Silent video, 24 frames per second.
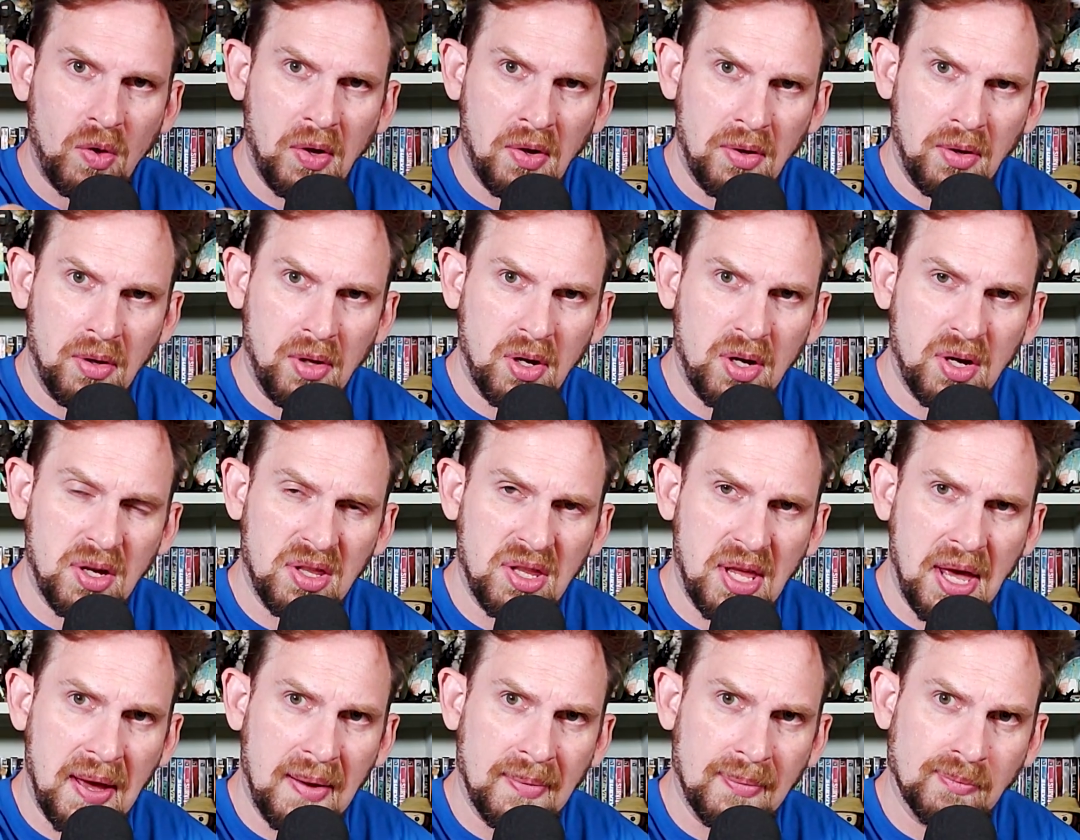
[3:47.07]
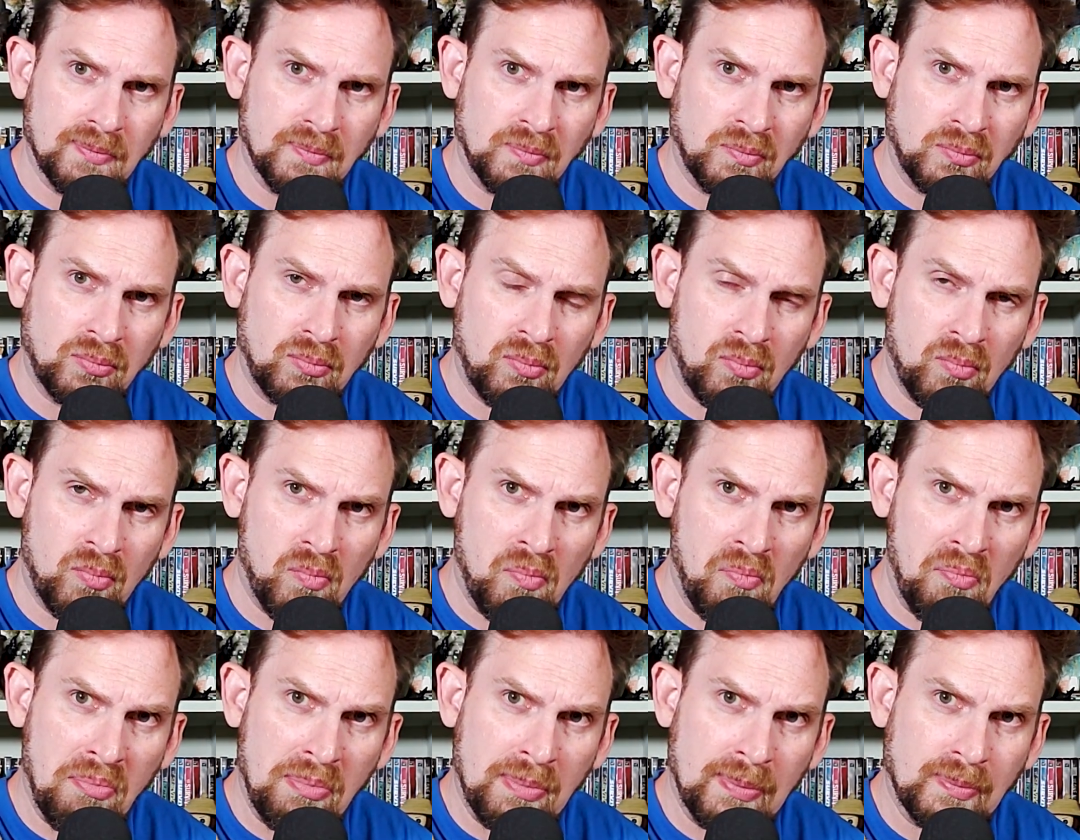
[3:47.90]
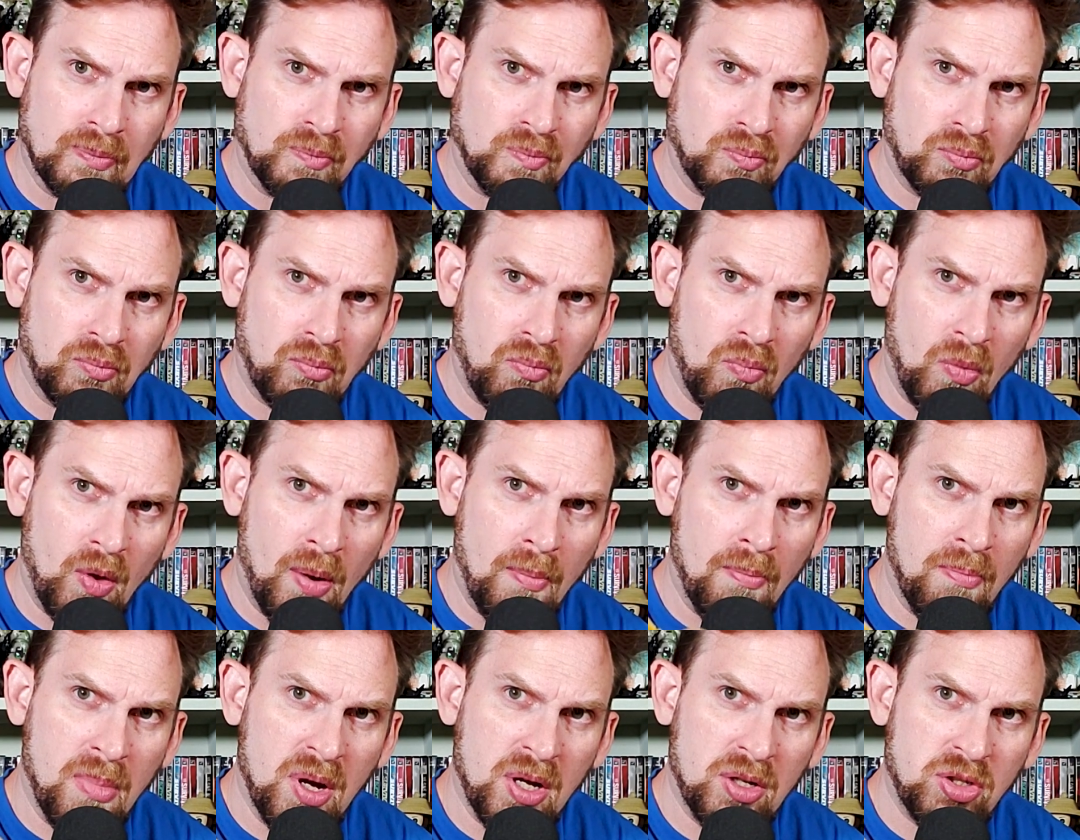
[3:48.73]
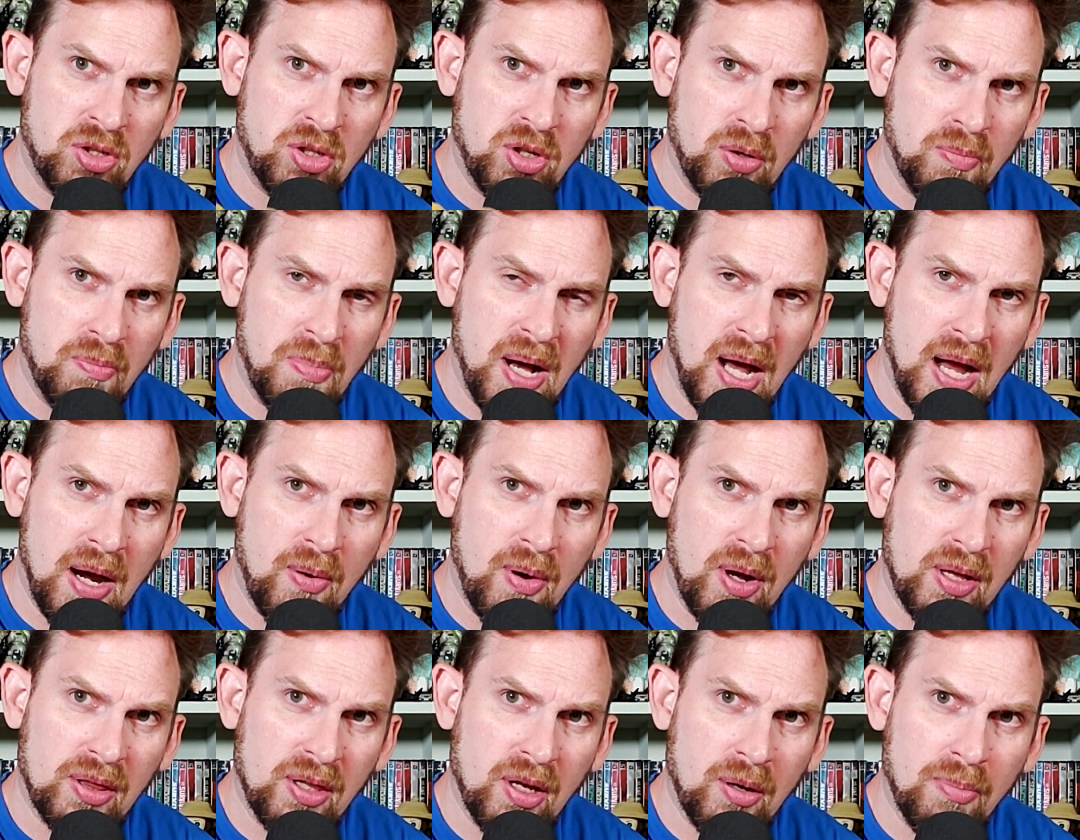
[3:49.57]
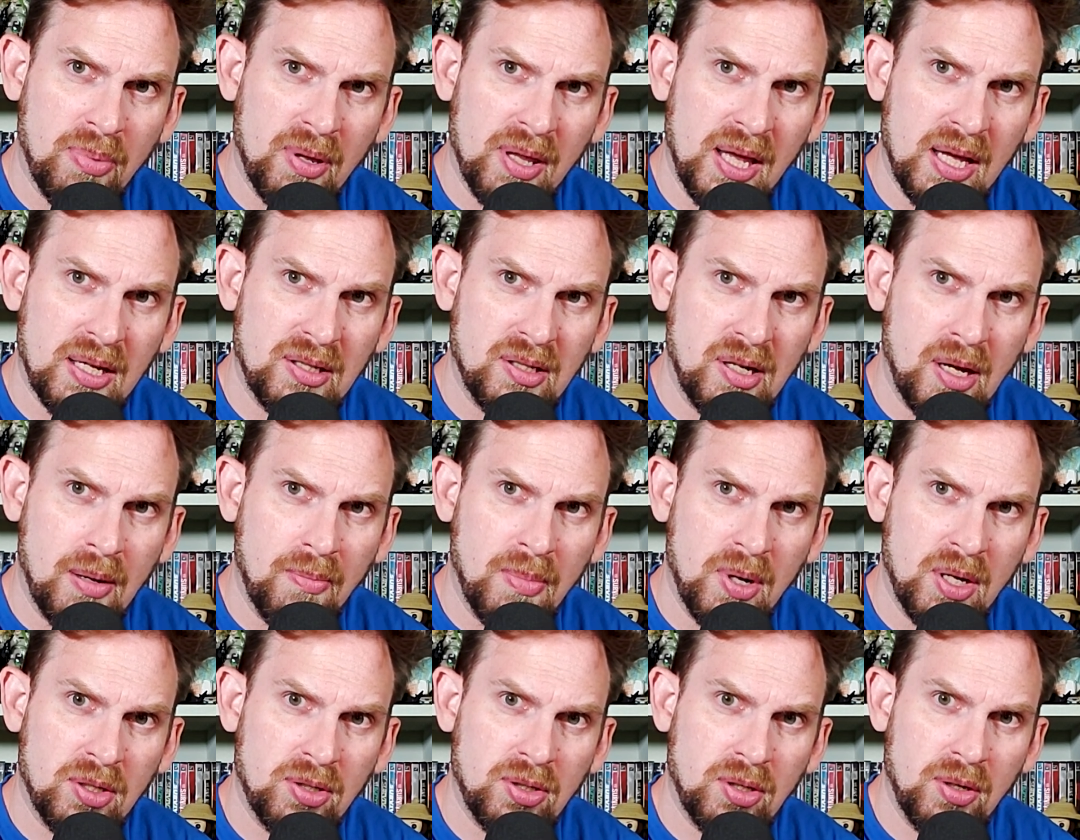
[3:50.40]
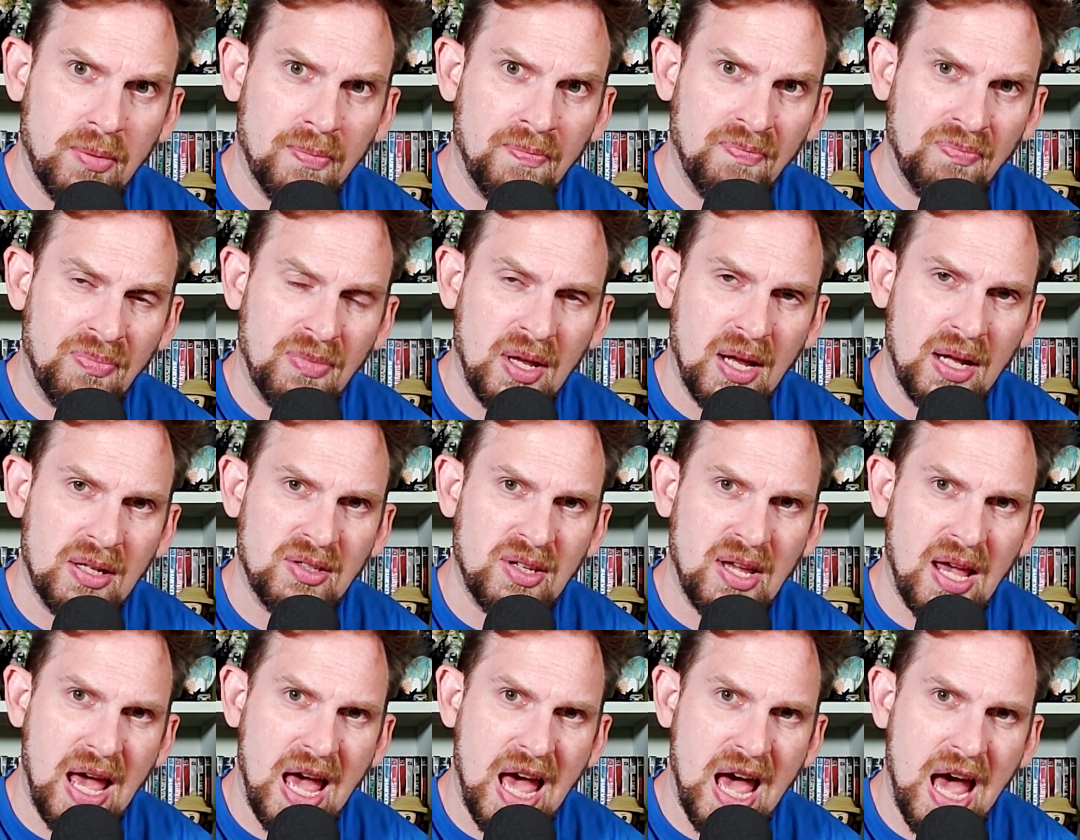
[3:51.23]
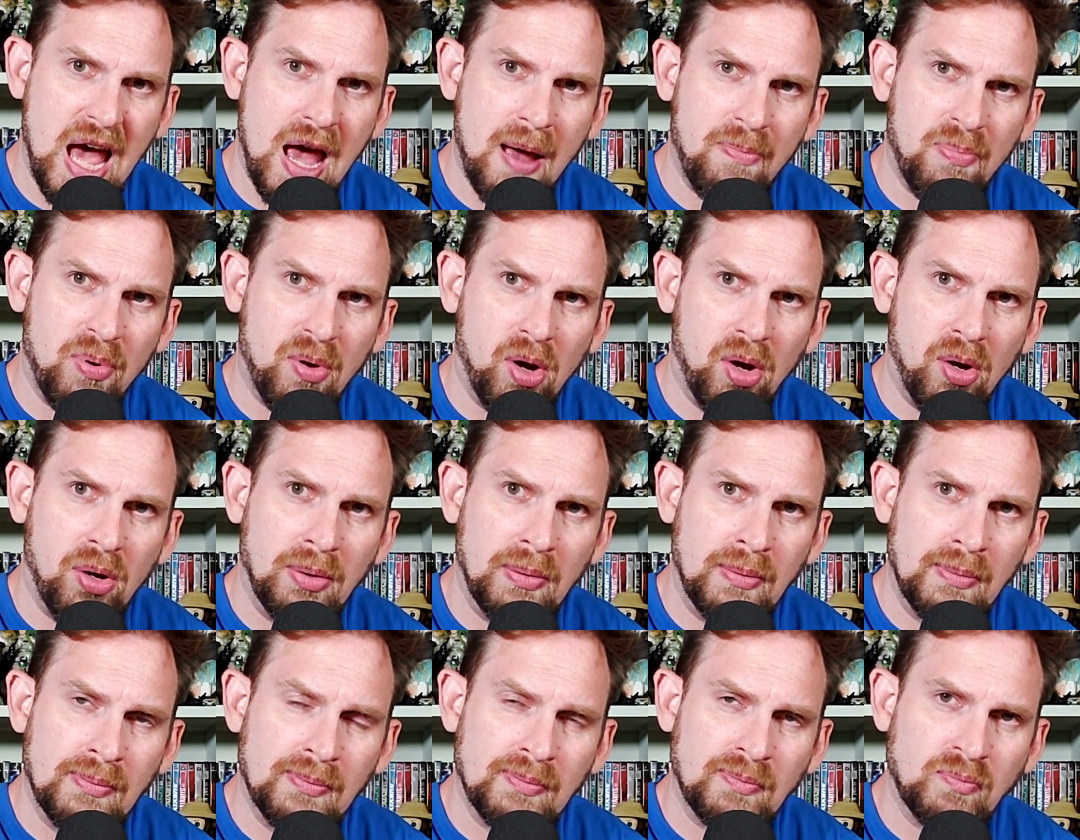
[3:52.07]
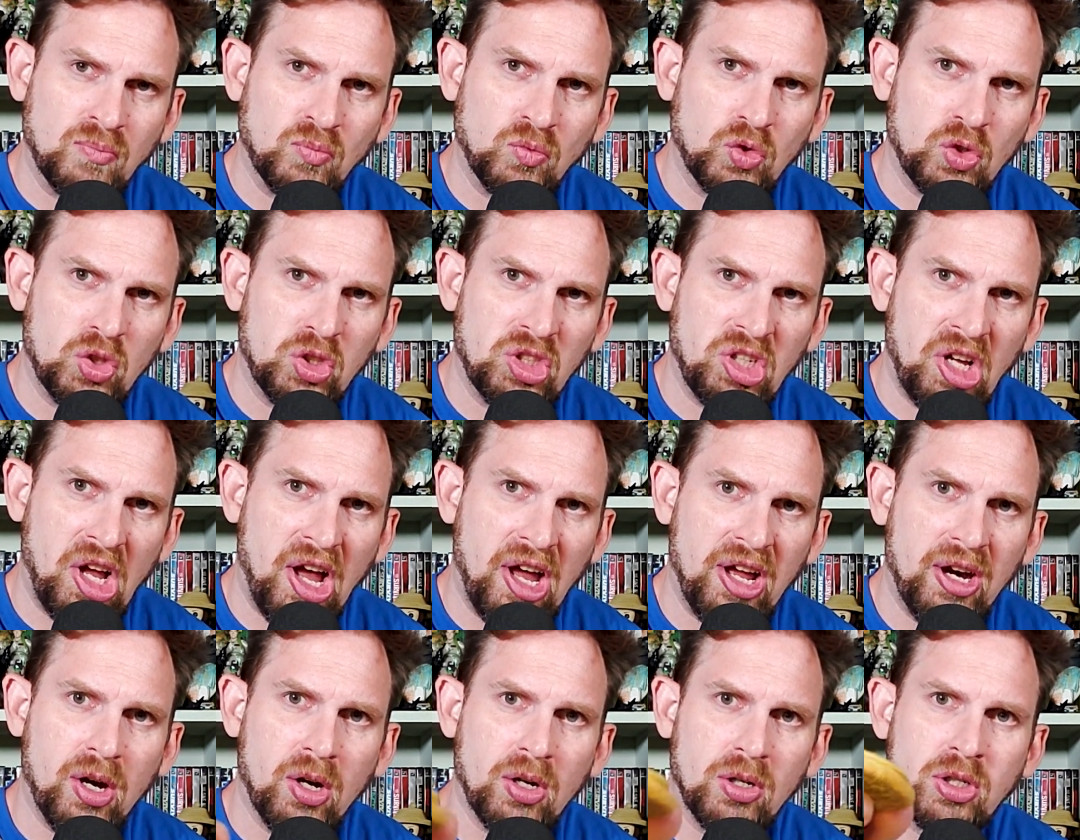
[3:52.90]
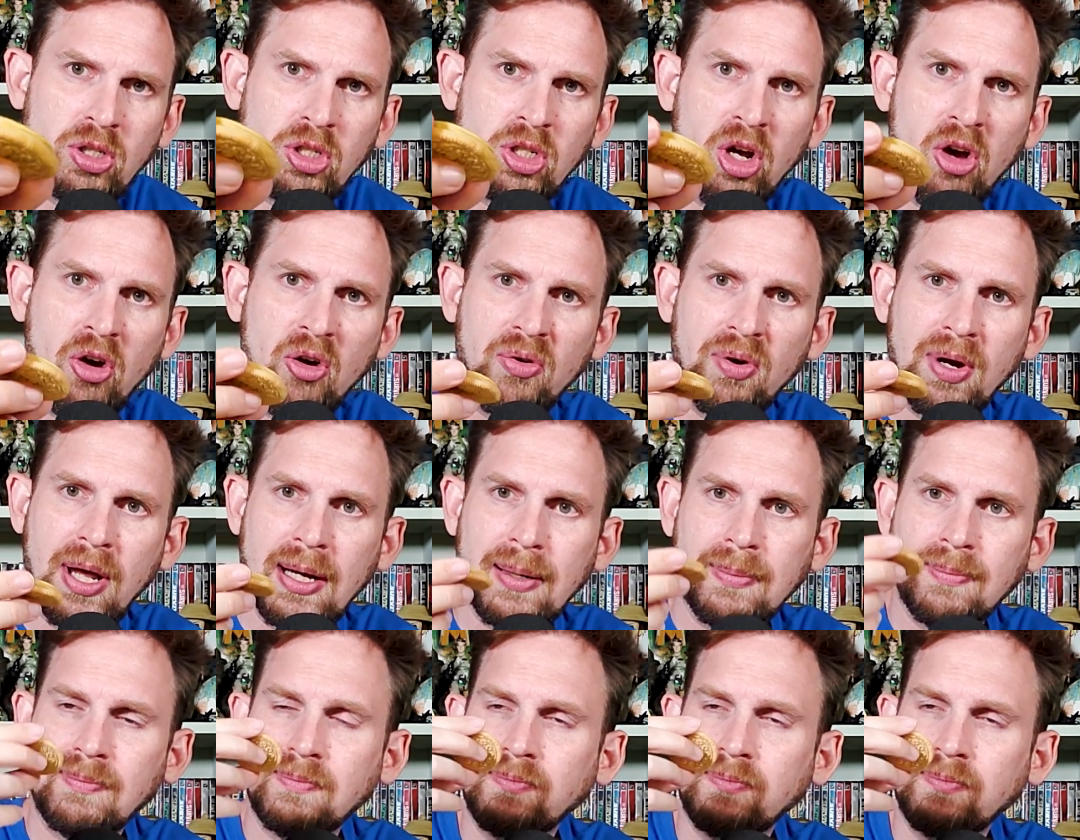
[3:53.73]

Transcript: Look at that. Mustard pie right there, but that's not mustard. It's apple cider donut.